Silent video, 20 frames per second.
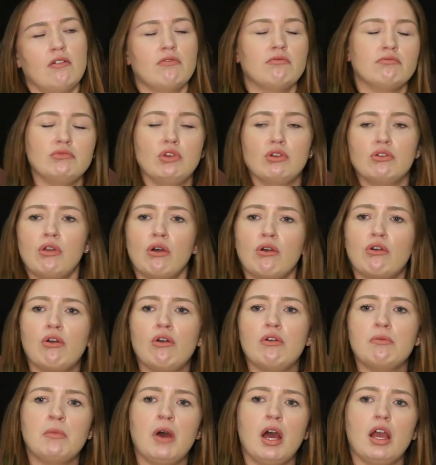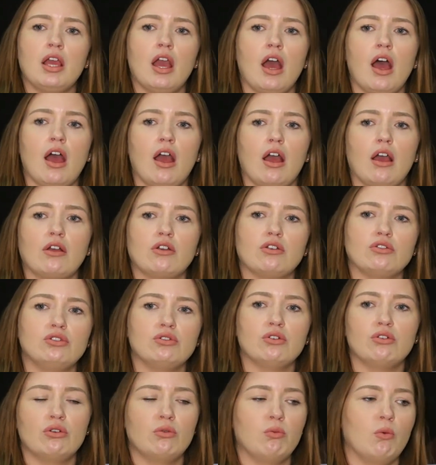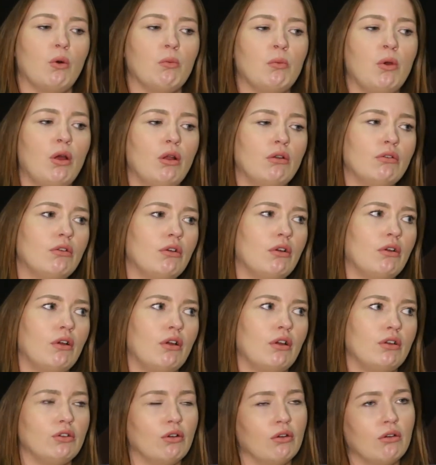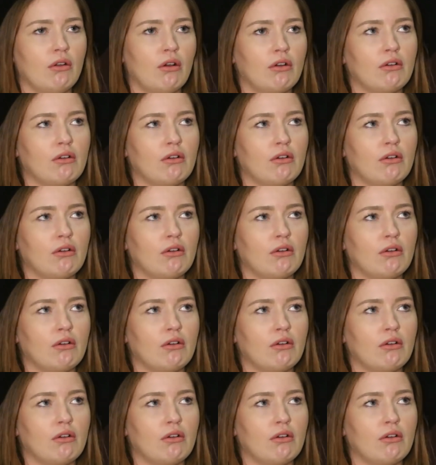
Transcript: oh, you're not cutting my hair because you're a woman. You're